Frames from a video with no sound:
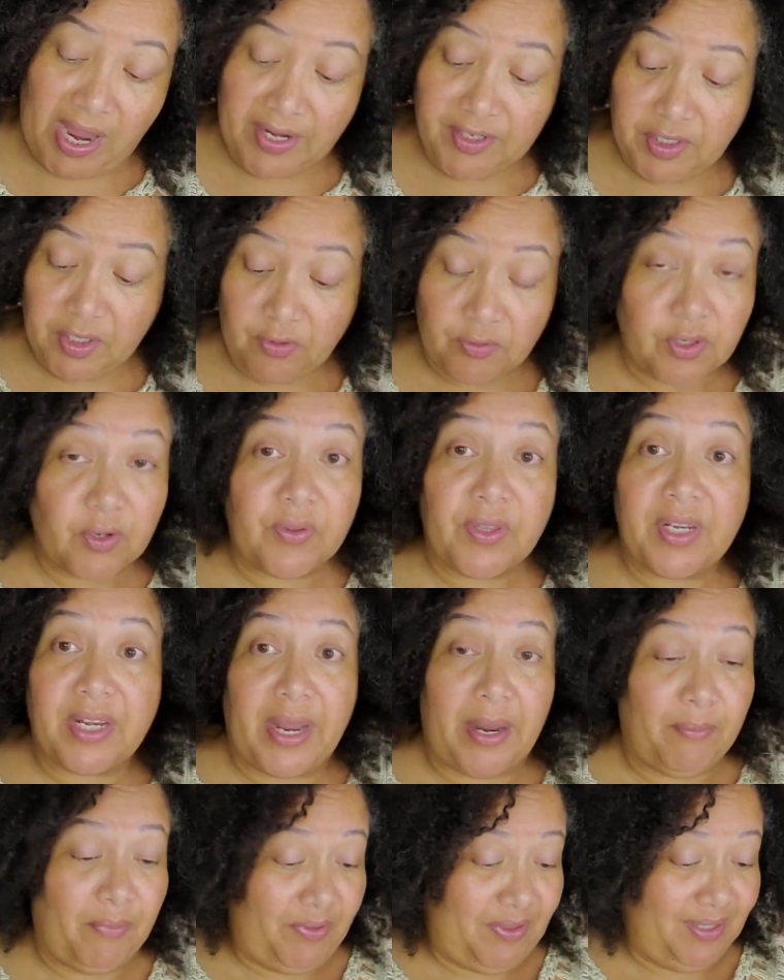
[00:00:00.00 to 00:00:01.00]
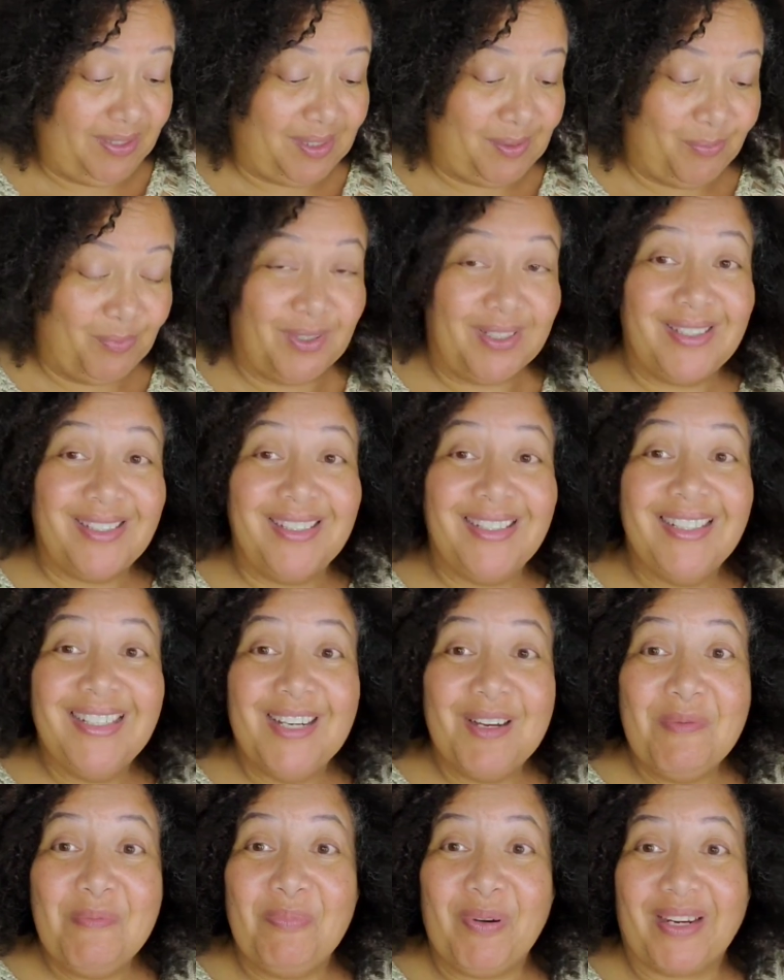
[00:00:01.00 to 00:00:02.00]
I don't know the name of this one,
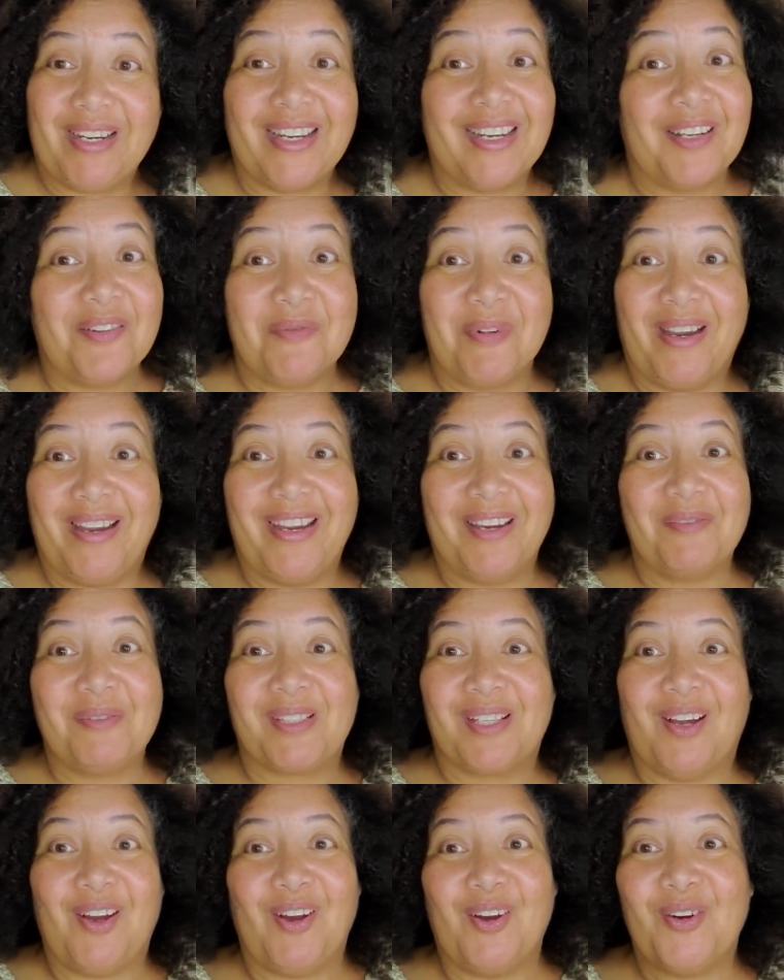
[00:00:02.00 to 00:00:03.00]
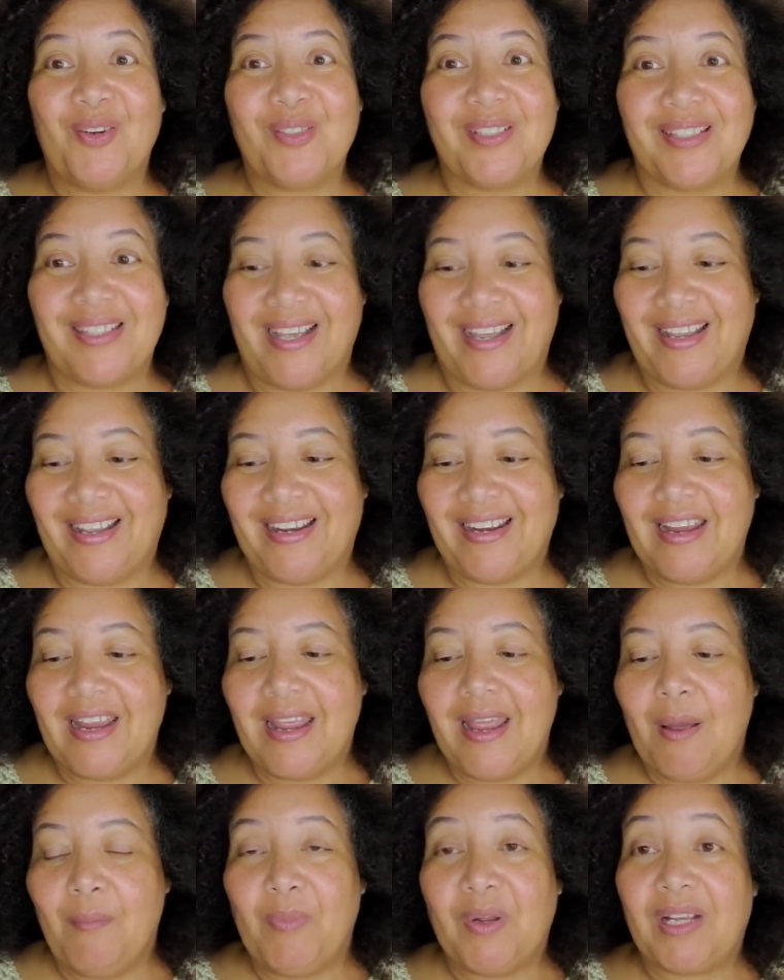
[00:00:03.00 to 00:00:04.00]
but anyway, it was a whole set
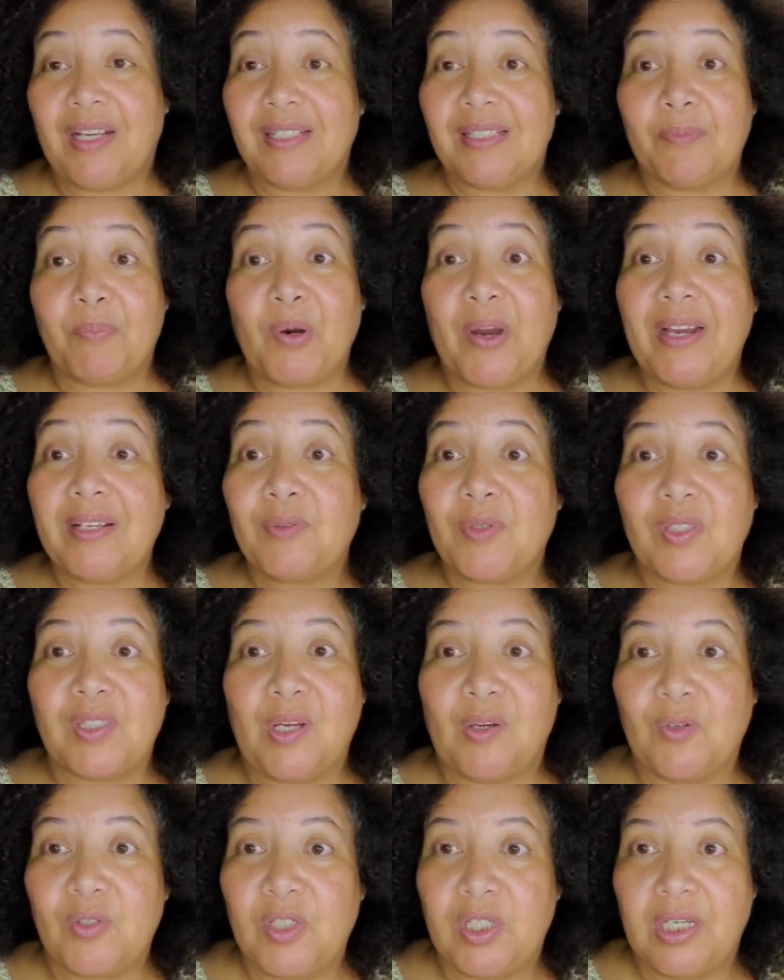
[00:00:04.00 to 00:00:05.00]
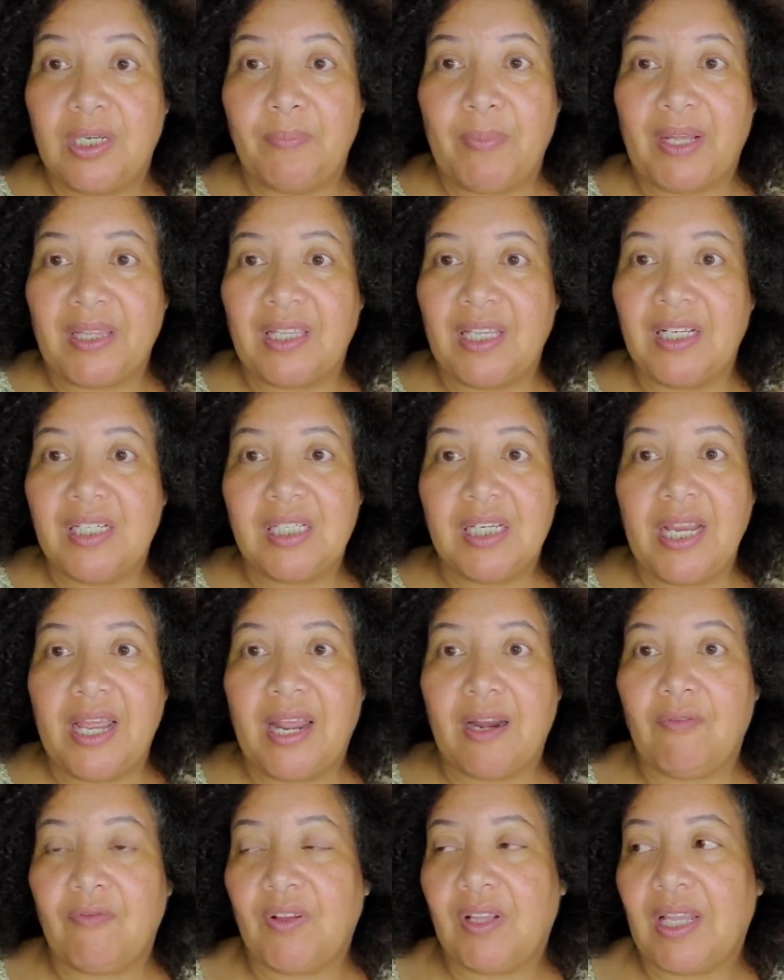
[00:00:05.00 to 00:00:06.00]
because the price was so cheap. I think she
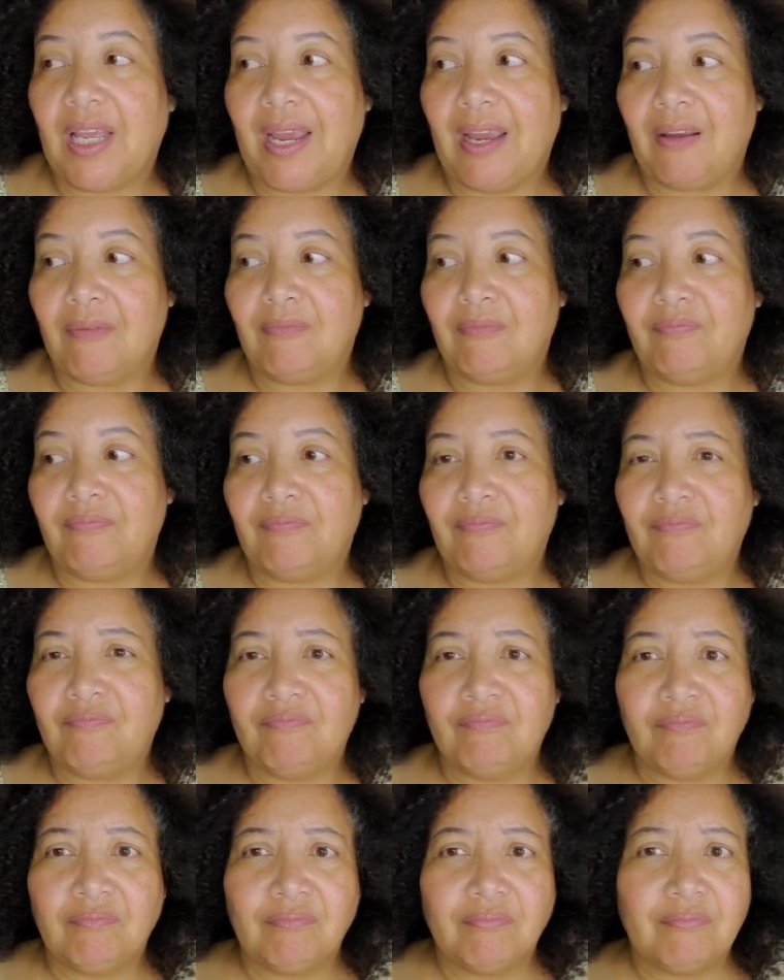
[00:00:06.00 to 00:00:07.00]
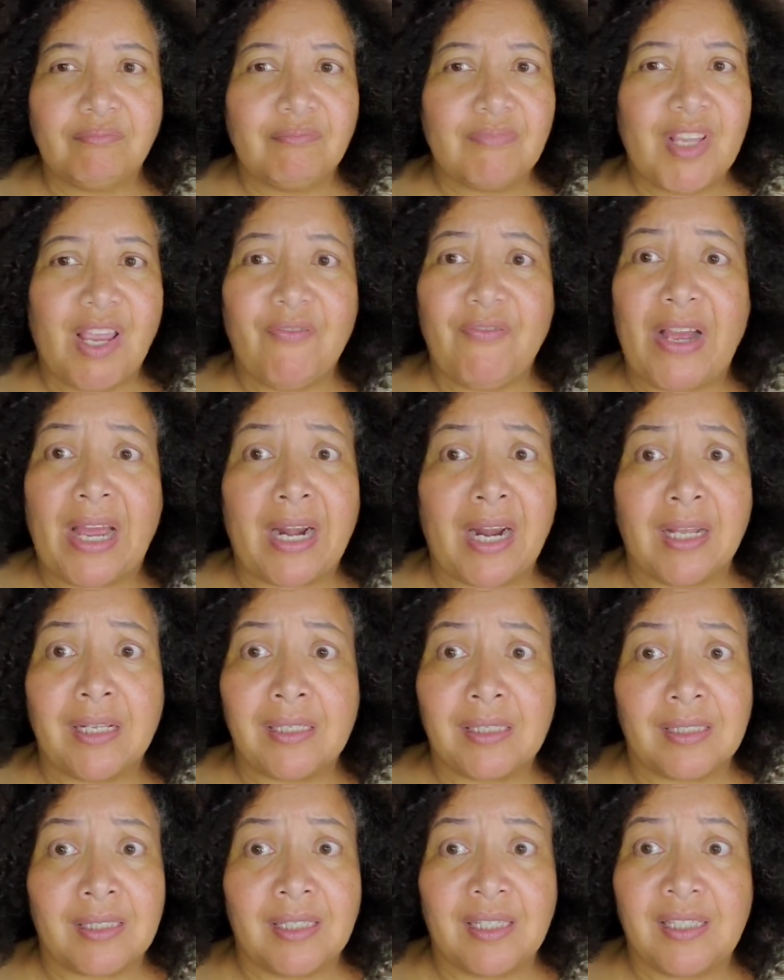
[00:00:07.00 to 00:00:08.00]
had it for like
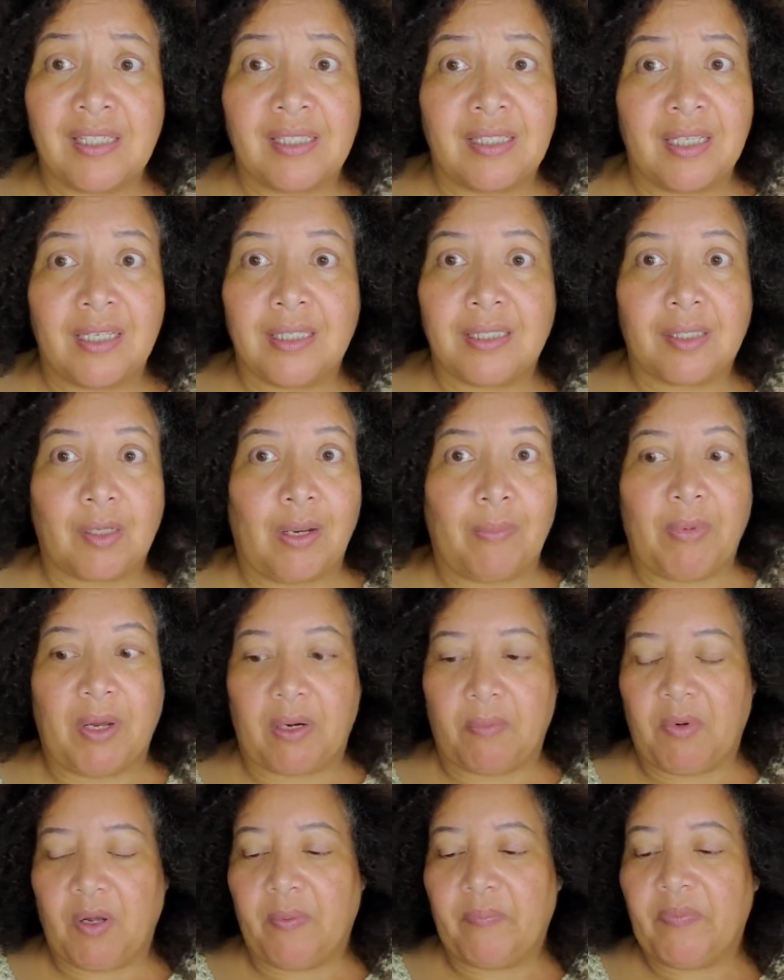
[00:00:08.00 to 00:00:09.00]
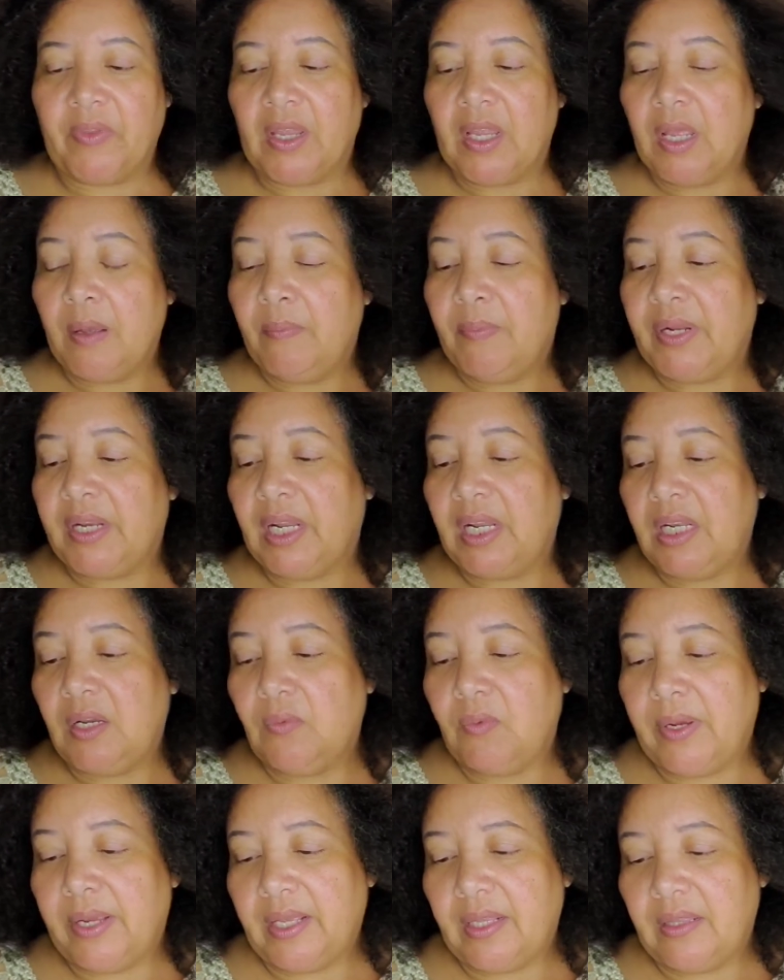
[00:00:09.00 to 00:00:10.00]
$5.60, so I bought them all. But
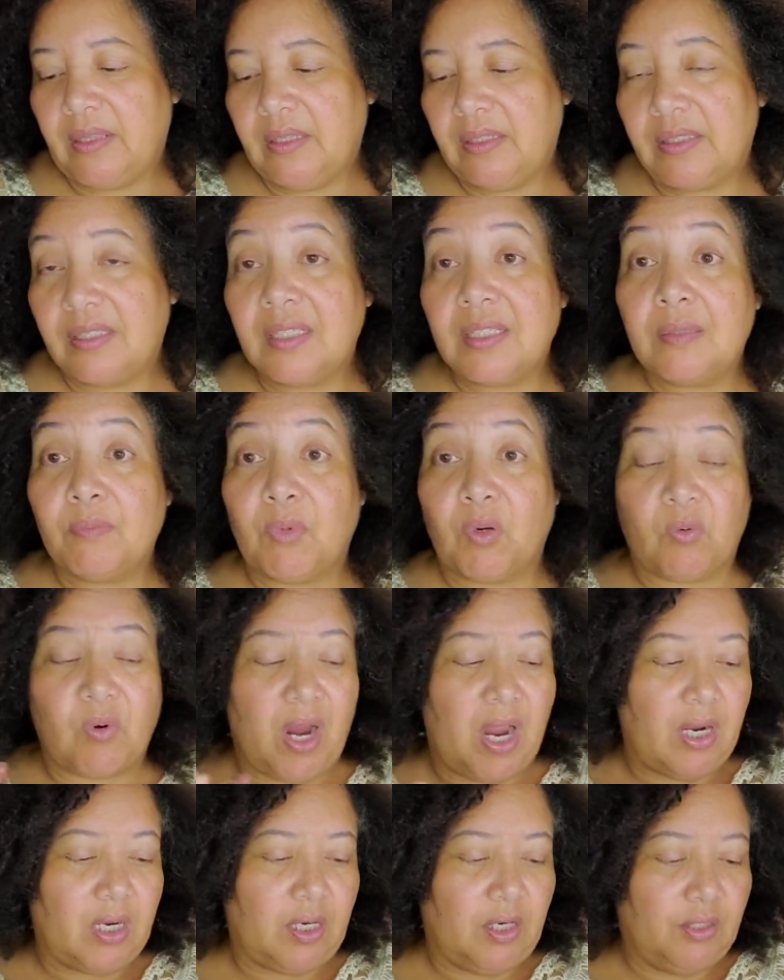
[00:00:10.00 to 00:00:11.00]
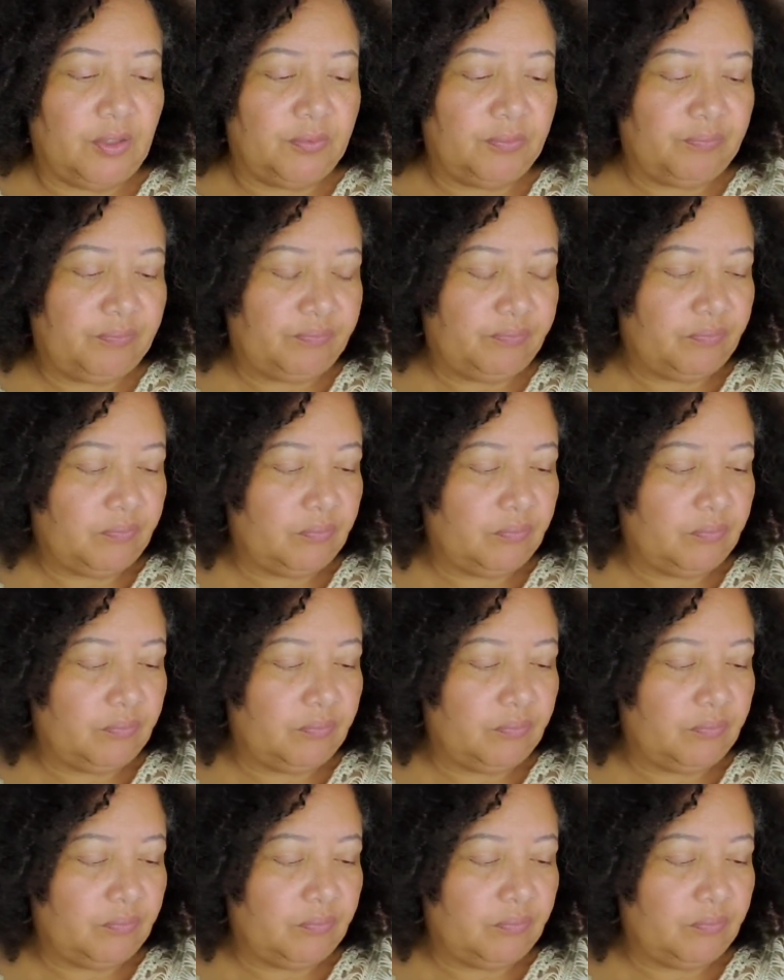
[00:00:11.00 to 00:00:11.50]
anyway, this is Morocco.